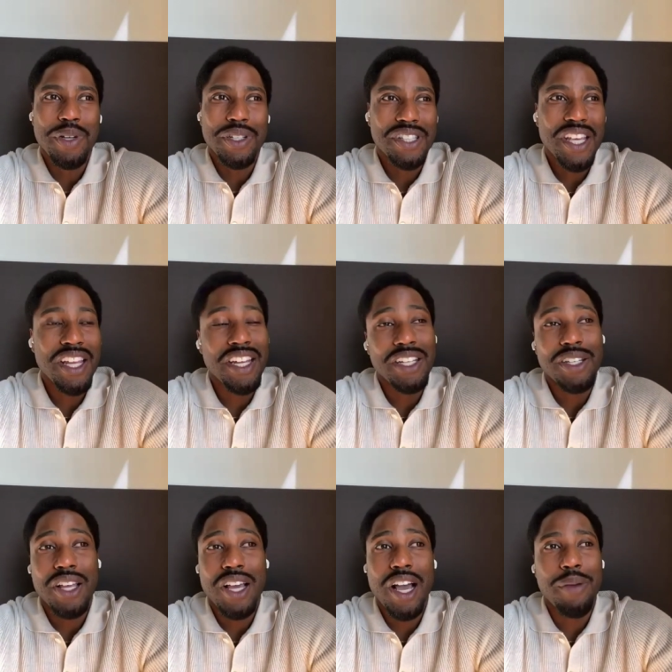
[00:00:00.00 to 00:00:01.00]
But
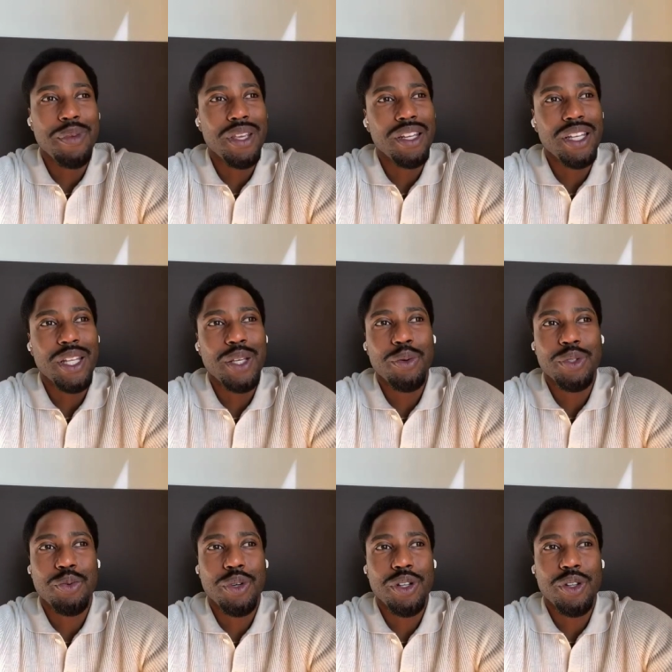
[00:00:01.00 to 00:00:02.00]
Tenet, I mean, it
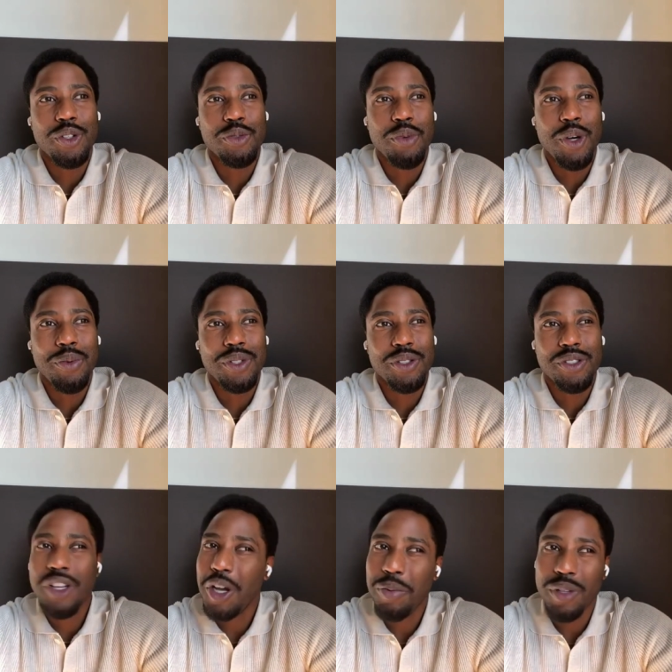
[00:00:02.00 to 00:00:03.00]
was one of those moments.
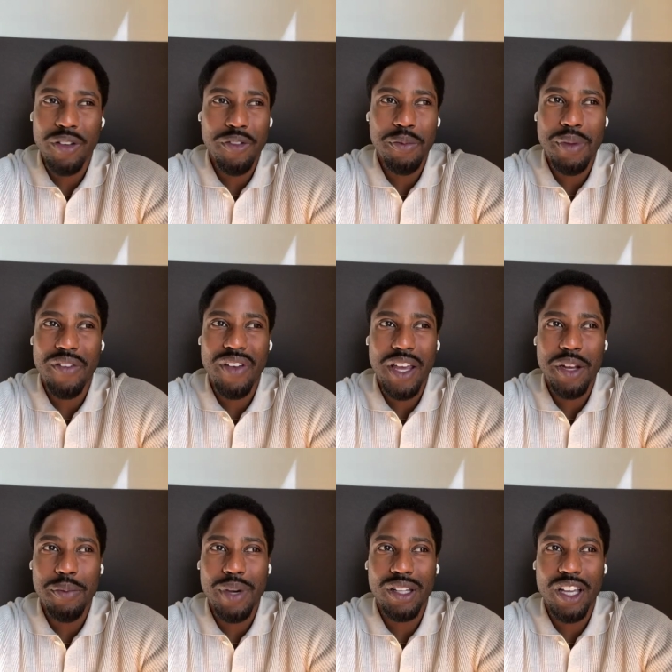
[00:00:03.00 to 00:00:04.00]
There's a couple of them I've
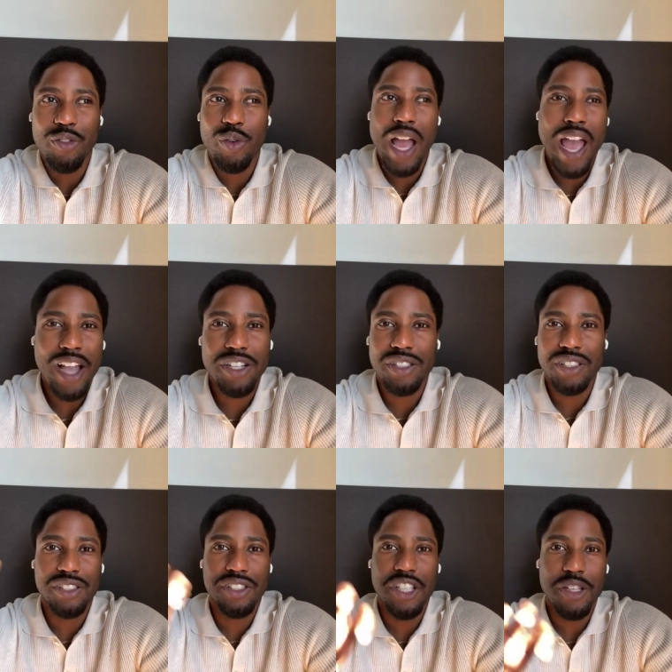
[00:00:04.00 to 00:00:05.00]
had in my life where I
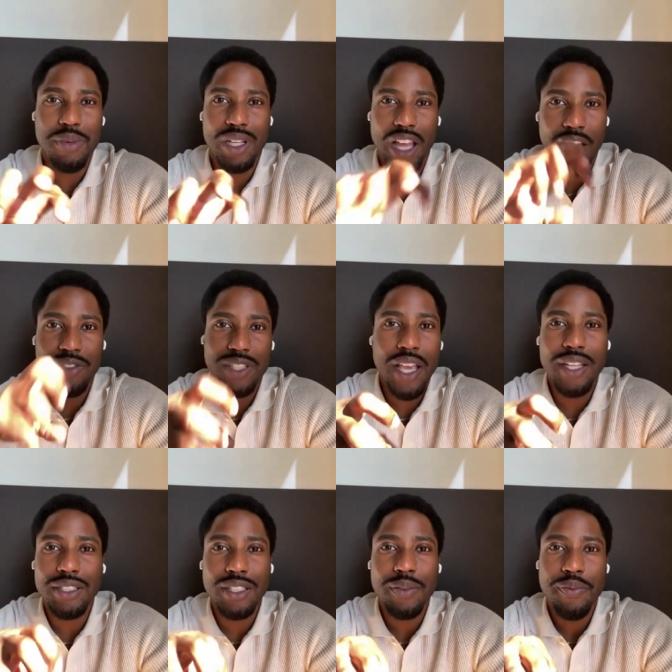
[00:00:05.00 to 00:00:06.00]
actually see my life
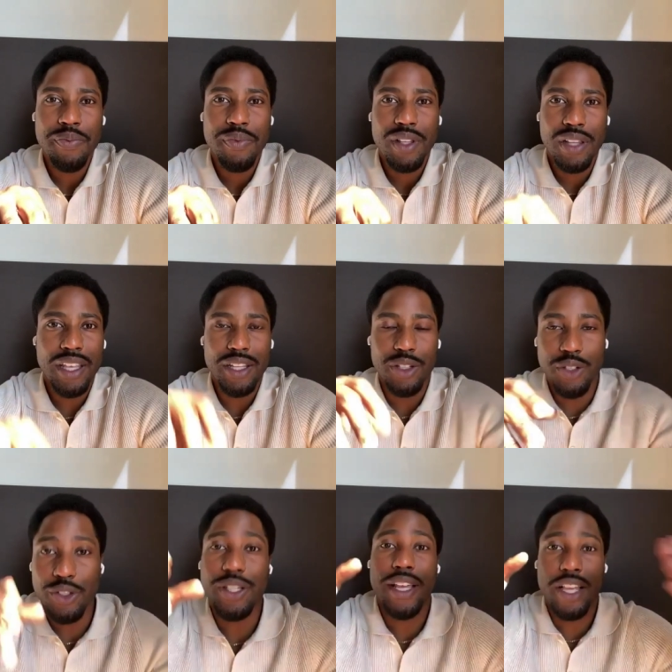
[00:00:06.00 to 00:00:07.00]
changing. Like
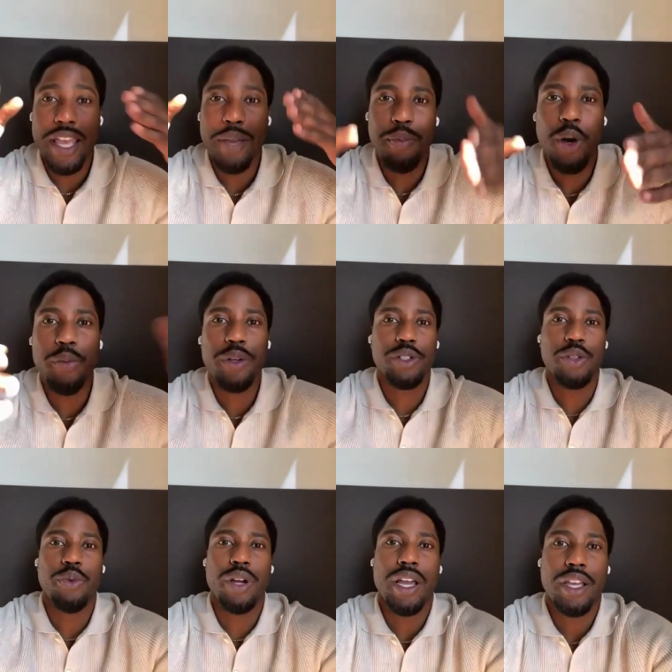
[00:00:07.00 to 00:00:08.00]
there's like a moment
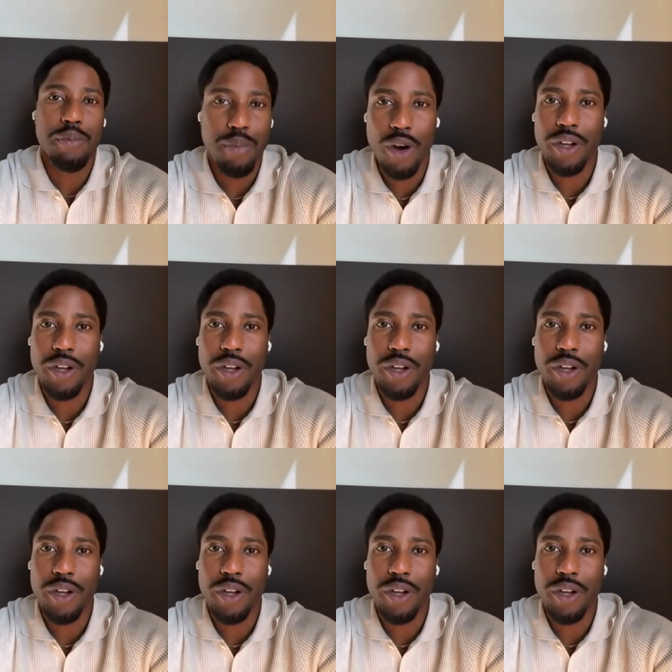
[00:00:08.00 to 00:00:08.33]
to where I can